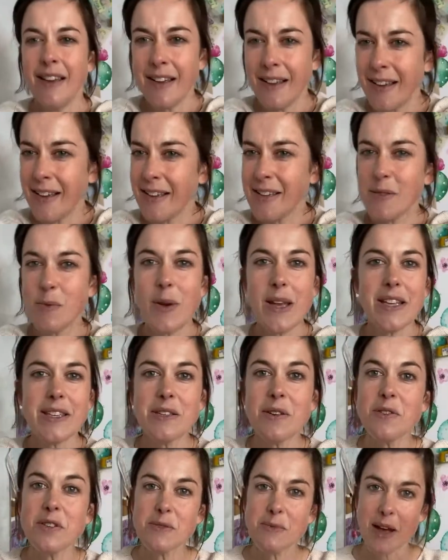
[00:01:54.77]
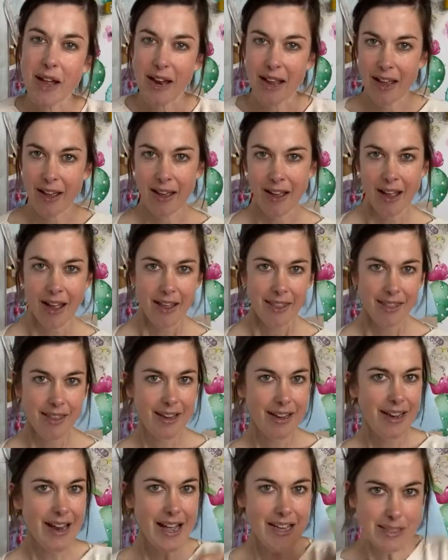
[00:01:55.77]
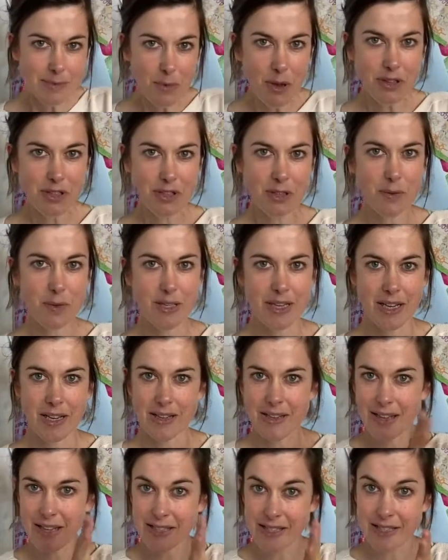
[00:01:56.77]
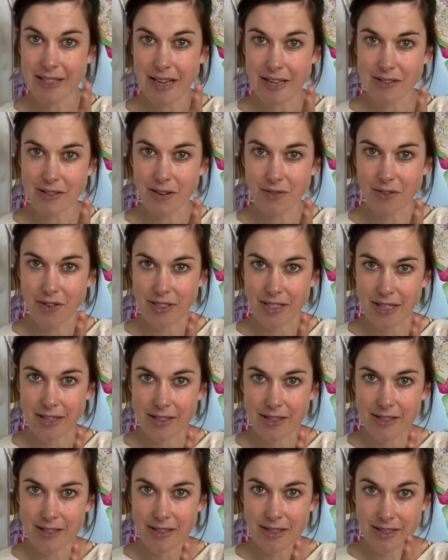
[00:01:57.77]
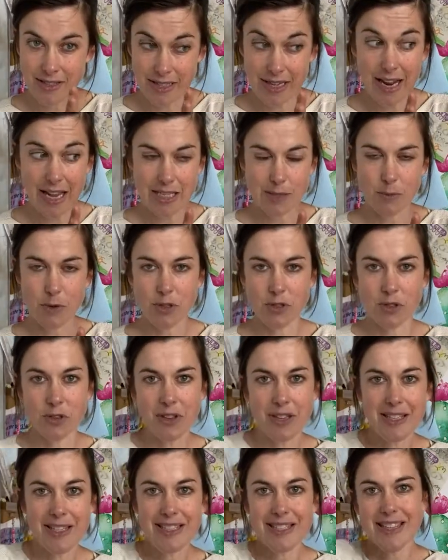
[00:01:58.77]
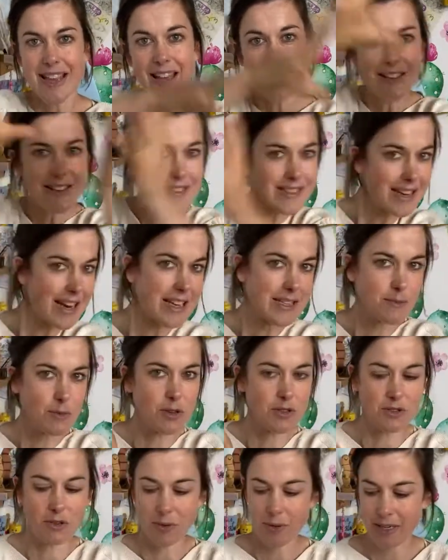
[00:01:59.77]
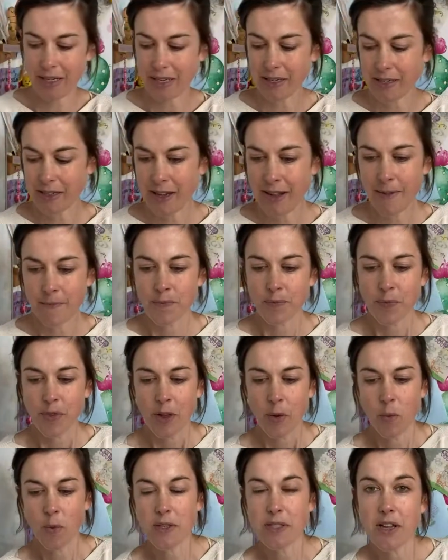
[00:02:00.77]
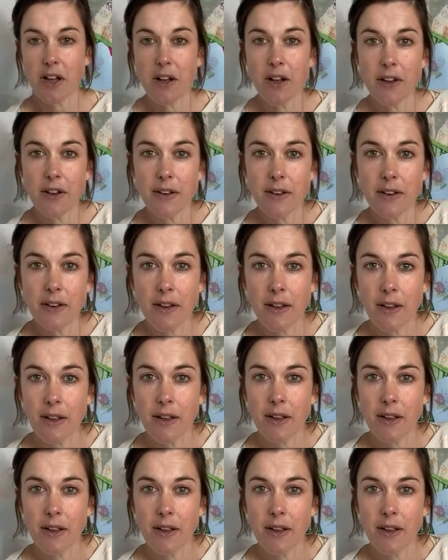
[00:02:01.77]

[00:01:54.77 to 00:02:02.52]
because we talked about it. The last module we did, this is Astrophysics, this is the last module. The second to last module we did was on